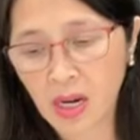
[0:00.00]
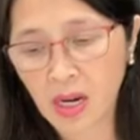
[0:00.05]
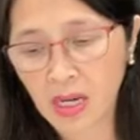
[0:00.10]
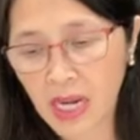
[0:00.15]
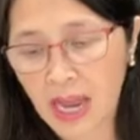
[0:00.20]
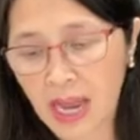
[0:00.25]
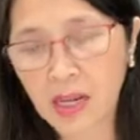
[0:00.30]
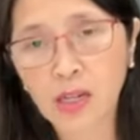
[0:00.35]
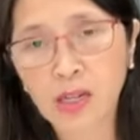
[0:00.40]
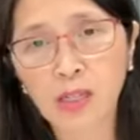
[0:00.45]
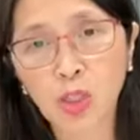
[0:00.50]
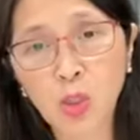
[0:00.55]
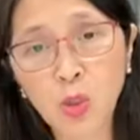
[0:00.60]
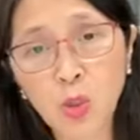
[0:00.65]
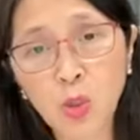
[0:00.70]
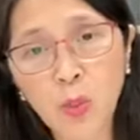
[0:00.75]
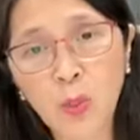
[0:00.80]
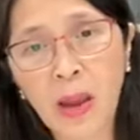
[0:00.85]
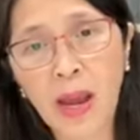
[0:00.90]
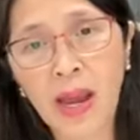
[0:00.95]

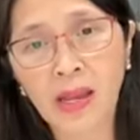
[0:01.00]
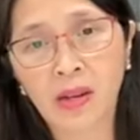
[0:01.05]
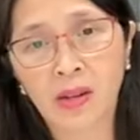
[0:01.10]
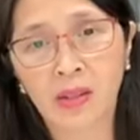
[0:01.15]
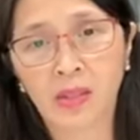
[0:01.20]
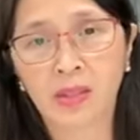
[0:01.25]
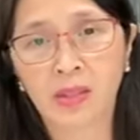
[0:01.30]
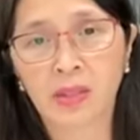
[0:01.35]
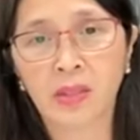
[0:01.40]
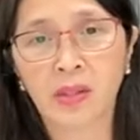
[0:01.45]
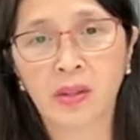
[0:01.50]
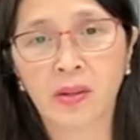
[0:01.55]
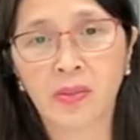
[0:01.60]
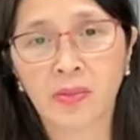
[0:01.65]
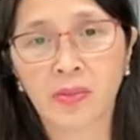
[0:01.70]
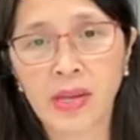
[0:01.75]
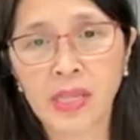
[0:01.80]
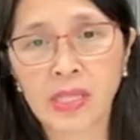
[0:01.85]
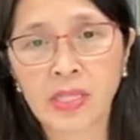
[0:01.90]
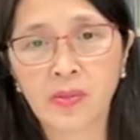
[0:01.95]
conduct 2 pilot
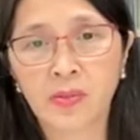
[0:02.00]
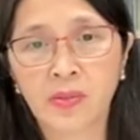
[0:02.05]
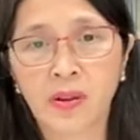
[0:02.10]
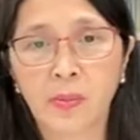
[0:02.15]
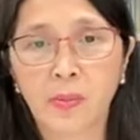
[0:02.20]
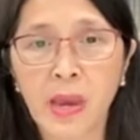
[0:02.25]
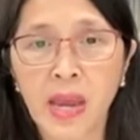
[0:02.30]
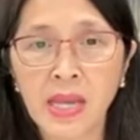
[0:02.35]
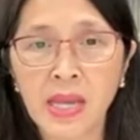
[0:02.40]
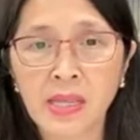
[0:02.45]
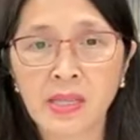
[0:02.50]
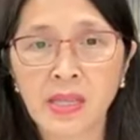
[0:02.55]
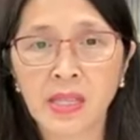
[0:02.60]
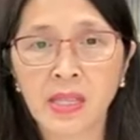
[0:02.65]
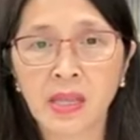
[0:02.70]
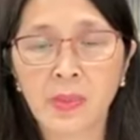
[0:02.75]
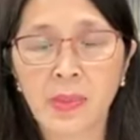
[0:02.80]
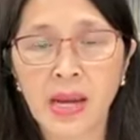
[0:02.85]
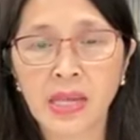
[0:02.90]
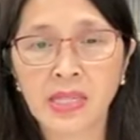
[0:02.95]
phase for pests
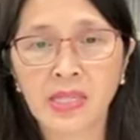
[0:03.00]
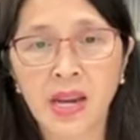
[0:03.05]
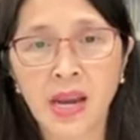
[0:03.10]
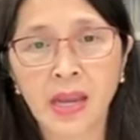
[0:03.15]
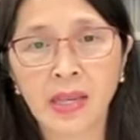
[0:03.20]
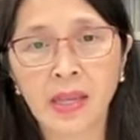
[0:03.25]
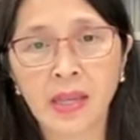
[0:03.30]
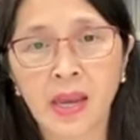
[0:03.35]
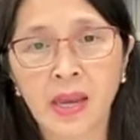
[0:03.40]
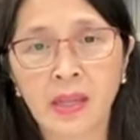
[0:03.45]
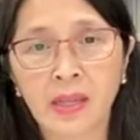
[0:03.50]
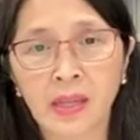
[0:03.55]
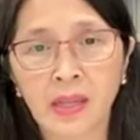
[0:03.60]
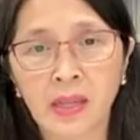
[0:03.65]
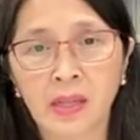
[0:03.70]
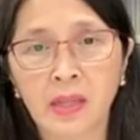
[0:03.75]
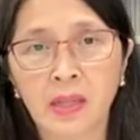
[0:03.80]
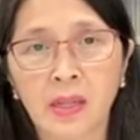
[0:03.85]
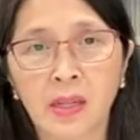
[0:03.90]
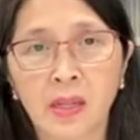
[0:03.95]
in Kawachai and
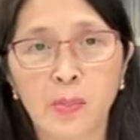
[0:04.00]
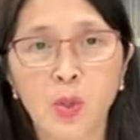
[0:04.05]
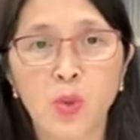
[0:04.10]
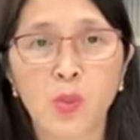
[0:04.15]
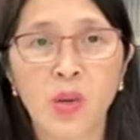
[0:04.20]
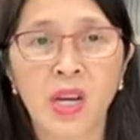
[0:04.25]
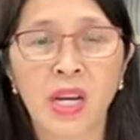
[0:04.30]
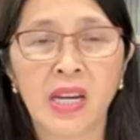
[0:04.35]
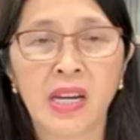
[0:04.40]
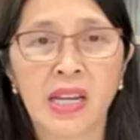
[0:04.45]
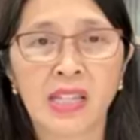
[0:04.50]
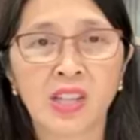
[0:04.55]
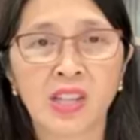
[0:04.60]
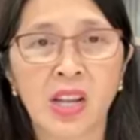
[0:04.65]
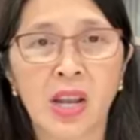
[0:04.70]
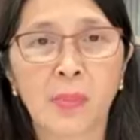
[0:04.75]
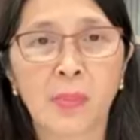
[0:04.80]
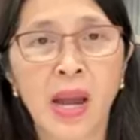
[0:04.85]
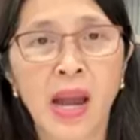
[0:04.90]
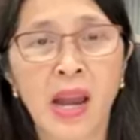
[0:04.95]
in the Phnom Penh National
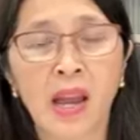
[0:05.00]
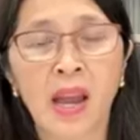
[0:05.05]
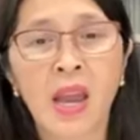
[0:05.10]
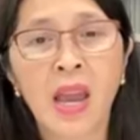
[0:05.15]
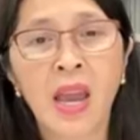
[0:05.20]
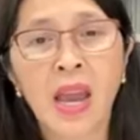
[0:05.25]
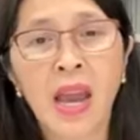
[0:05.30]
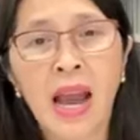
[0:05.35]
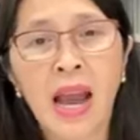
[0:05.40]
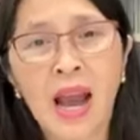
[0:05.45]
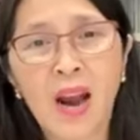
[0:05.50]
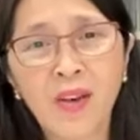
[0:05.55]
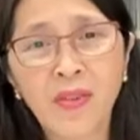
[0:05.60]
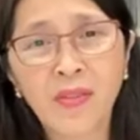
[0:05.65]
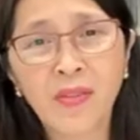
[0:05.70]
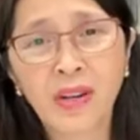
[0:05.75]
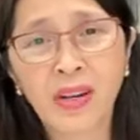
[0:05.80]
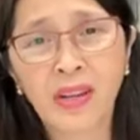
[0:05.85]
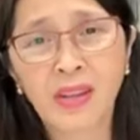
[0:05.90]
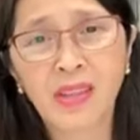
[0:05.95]
Park.
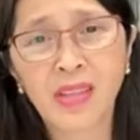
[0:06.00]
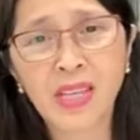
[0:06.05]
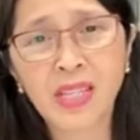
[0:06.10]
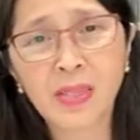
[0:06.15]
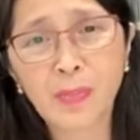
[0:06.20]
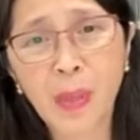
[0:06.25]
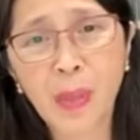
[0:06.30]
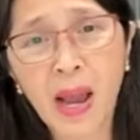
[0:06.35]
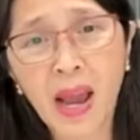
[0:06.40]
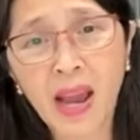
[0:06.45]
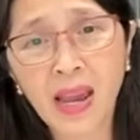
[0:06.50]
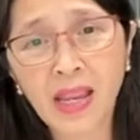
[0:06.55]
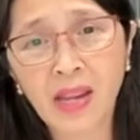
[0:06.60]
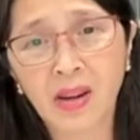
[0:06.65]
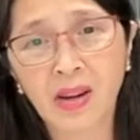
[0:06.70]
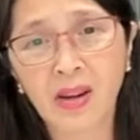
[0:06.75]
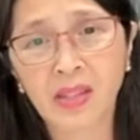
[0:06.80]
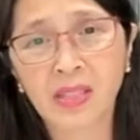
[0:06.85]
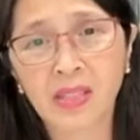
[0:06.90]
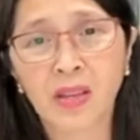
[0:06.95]
However, this
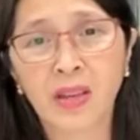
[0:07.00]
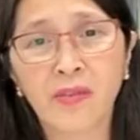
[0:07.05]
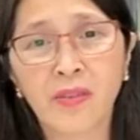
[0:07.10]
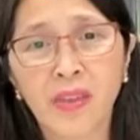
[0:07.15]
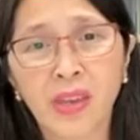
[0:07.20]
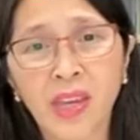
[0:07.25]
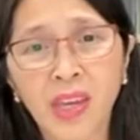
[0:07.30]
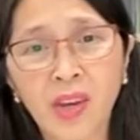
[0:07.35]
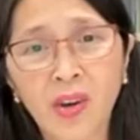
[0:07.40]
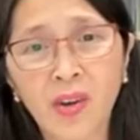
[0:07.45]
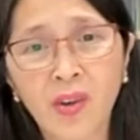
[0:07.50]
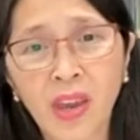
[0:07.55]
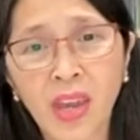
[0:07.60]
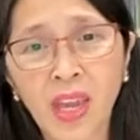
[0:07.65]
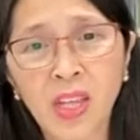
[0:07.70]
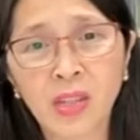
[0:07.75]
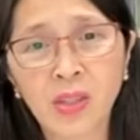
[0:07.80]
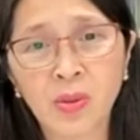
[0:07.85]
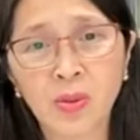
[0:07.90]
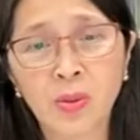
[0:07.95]
pilot, we going
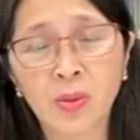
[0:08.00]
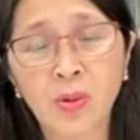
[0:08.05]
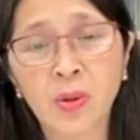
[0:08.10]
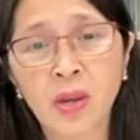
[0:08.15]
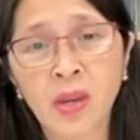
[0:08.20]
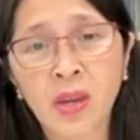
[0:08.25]
to